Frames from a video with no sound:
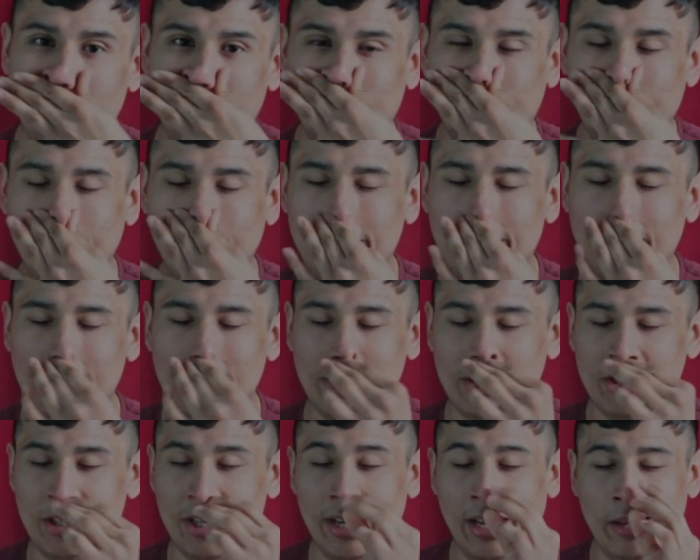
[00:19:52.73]
The only thing
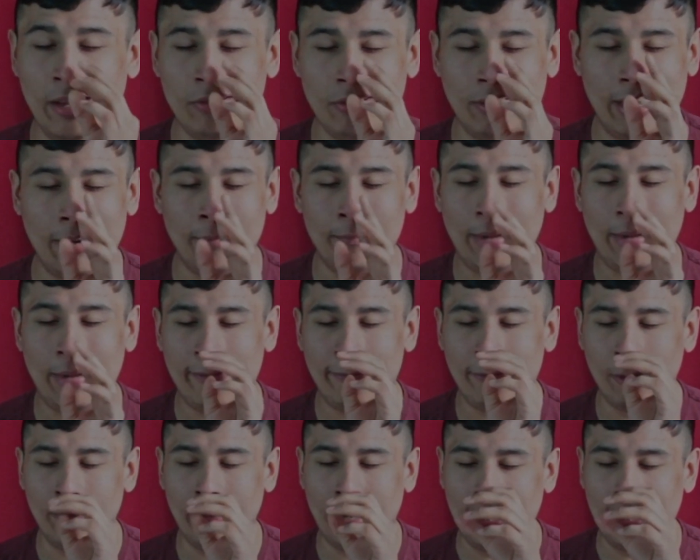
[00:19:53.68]
that she is now
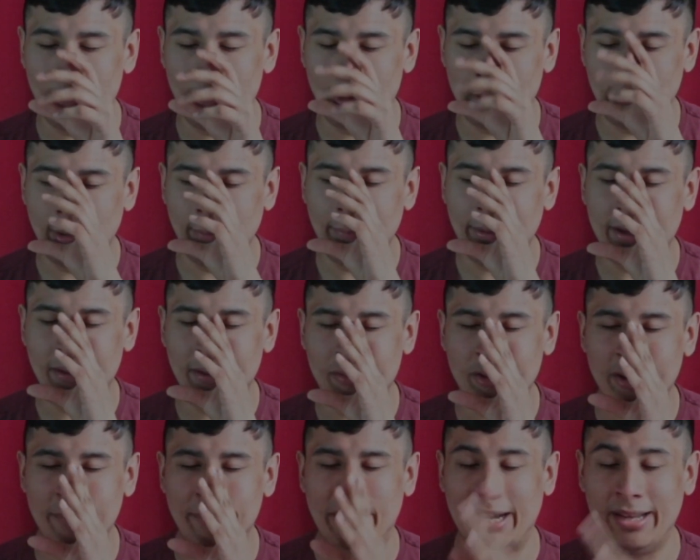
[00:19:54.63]
baffled by or a little bit
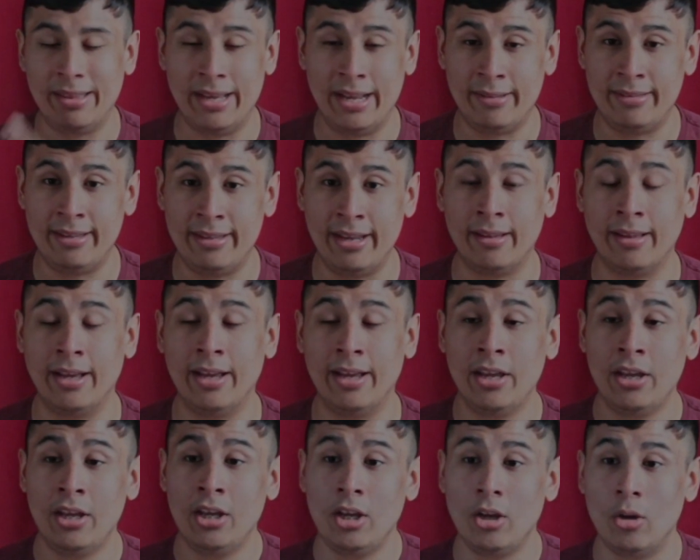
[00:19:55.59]
concerned by, that Della
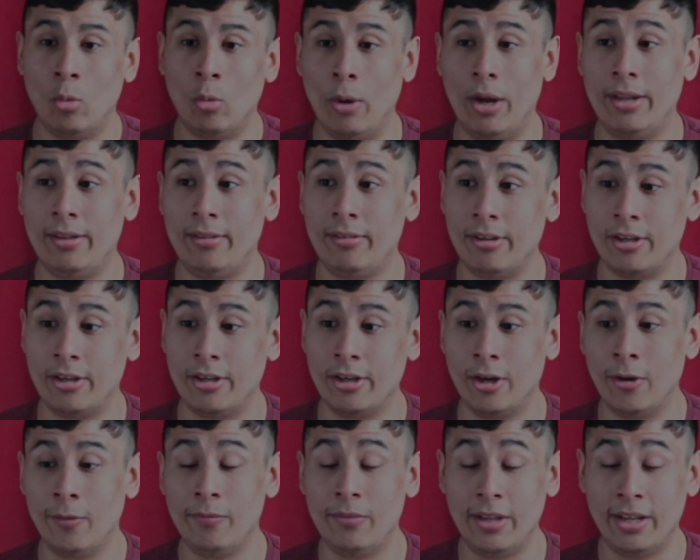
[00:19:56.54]
went to
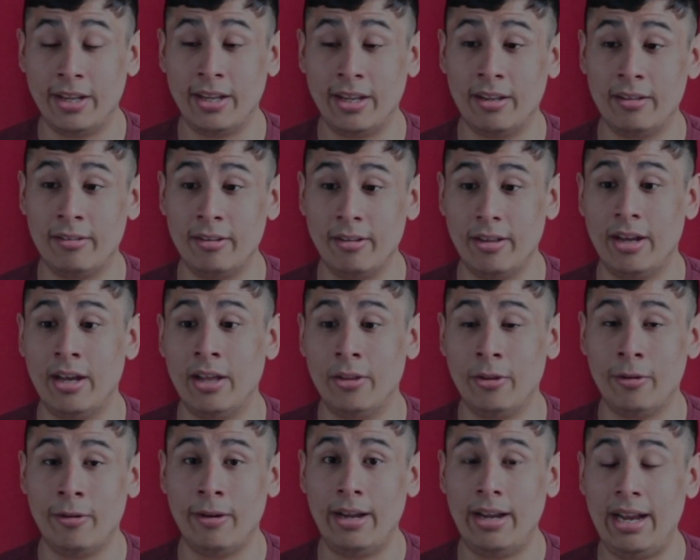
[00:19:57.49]
go digging into
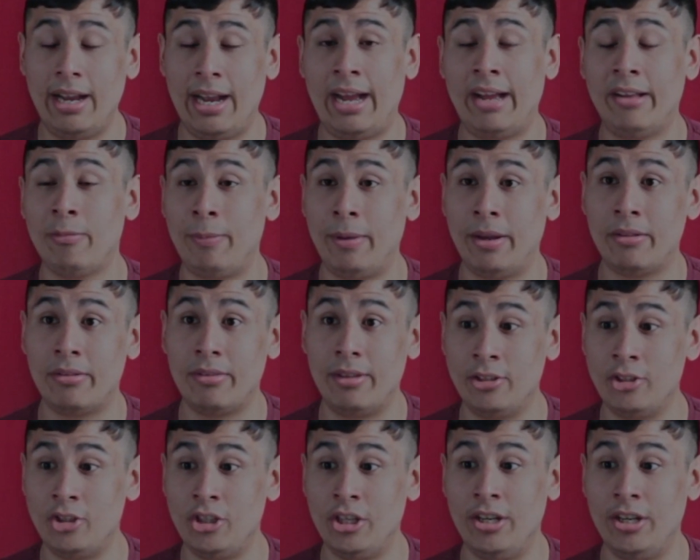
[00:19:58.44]
other aspects
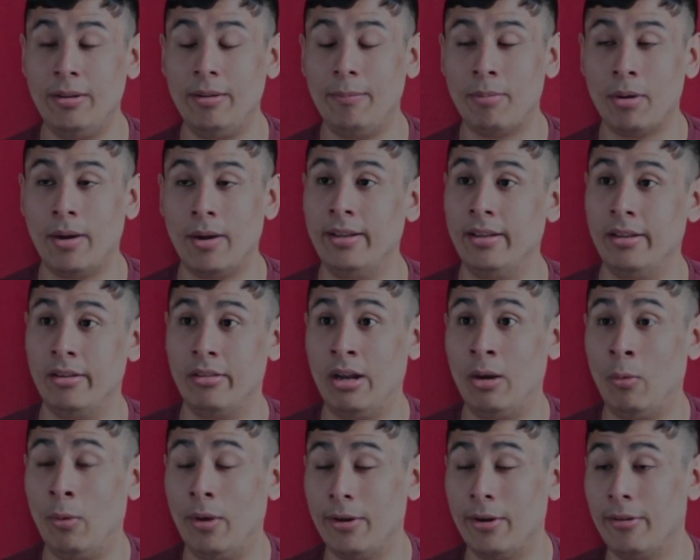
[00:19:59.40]
that she probably does
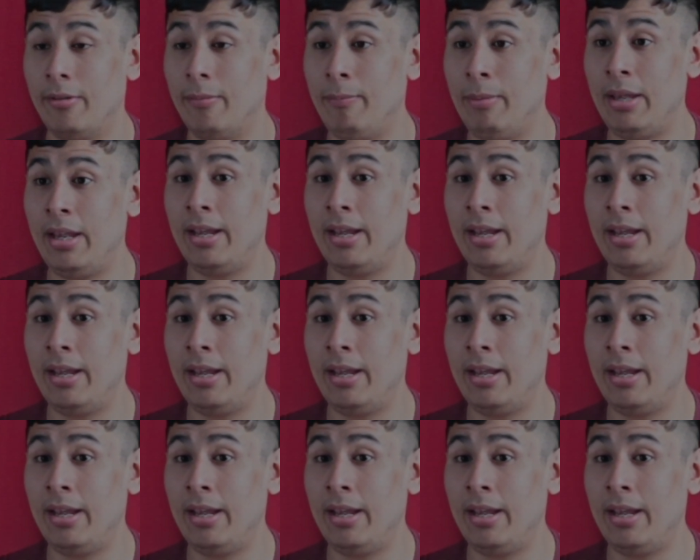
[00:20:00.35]
not want her to be